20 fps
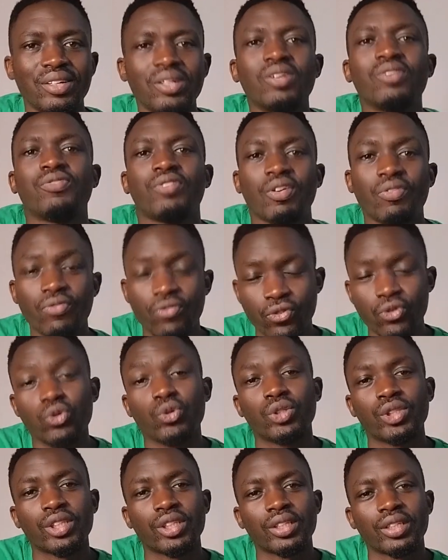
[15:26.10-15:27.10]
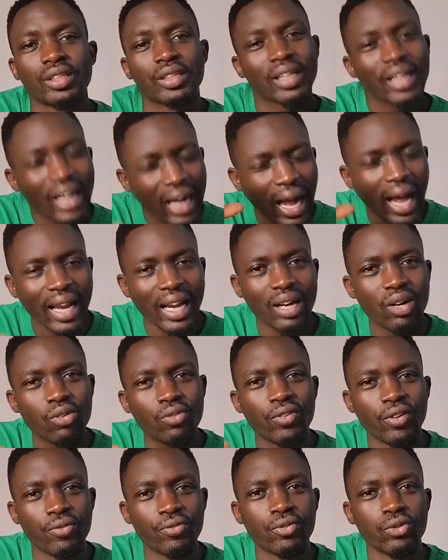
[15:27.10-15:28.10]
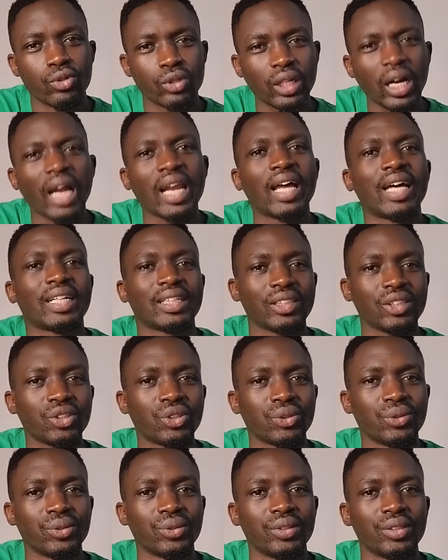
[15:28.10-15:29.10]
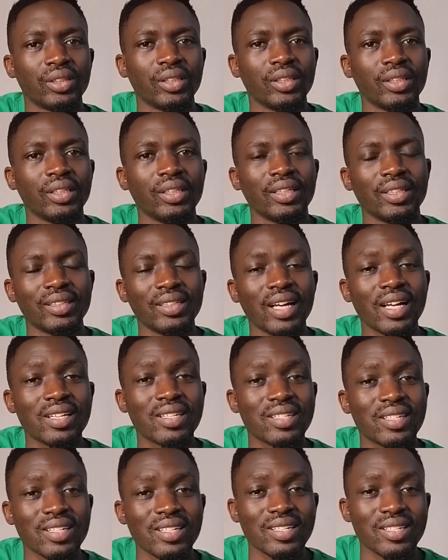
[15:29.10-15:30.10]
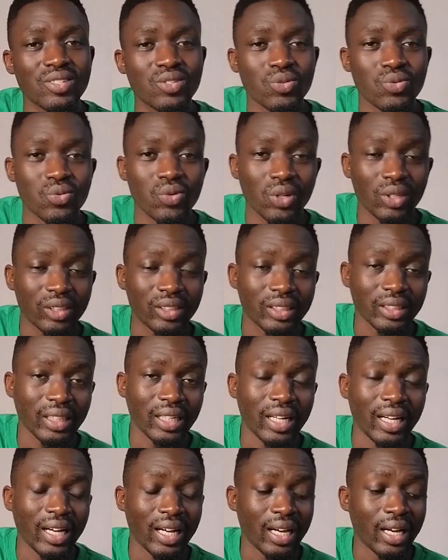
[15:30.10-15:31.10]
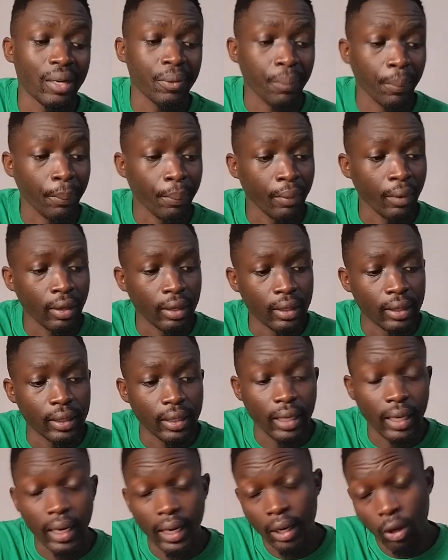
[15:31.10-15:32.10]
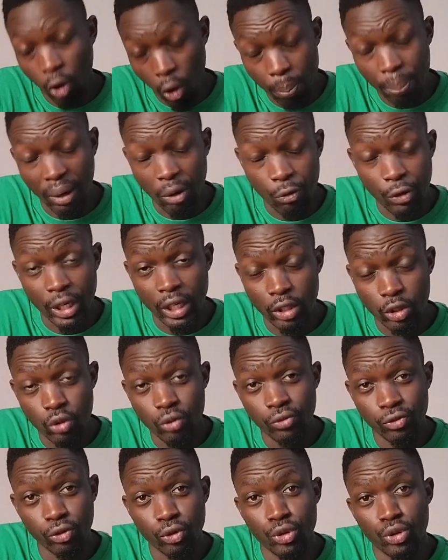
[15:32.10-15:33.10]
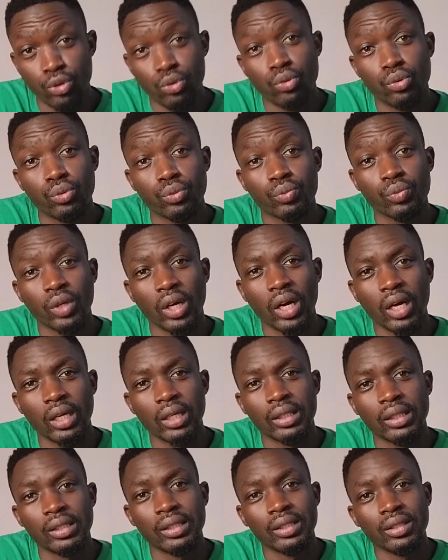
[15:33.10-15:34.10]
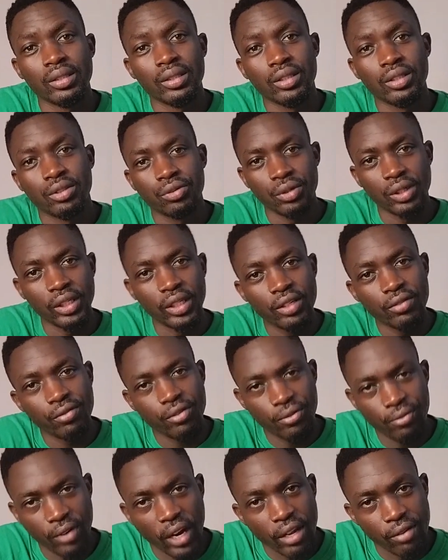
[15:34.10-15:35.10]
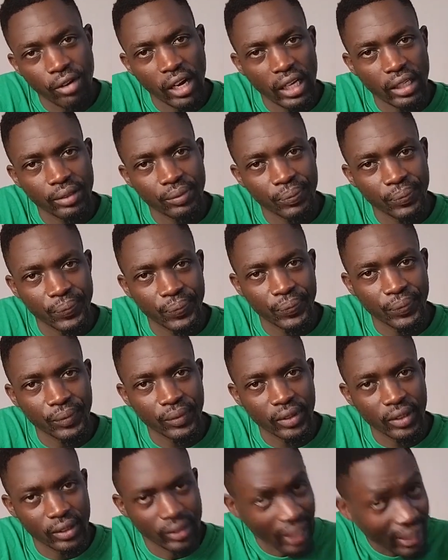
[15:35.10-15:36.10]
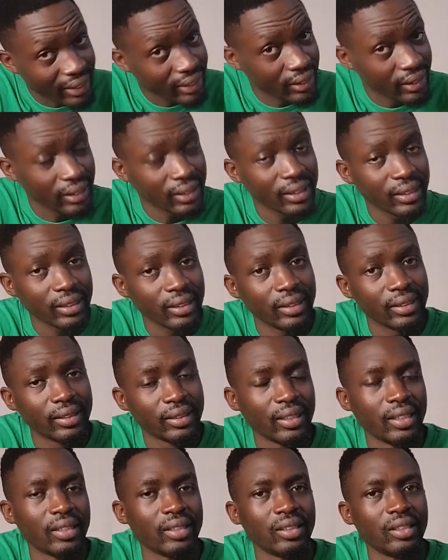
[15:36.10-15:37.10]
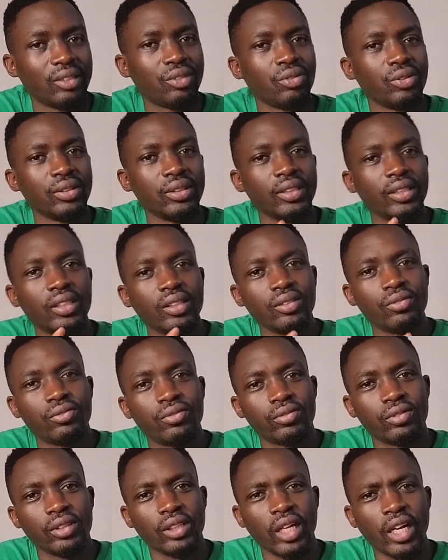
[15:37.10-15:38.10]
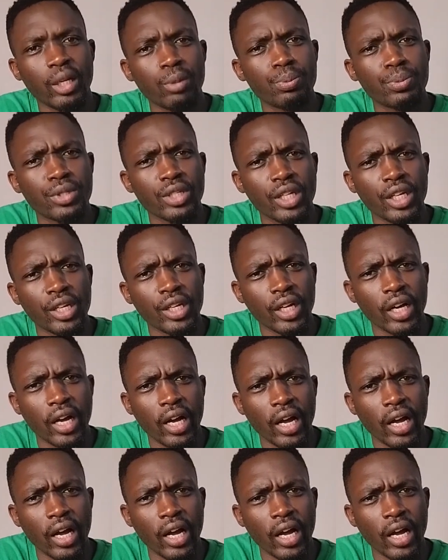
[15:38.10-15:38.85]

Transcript: of a fruit, color of a fruit, coloration. That is what copper will do for you. It will give you flavor, that taste. It will helps in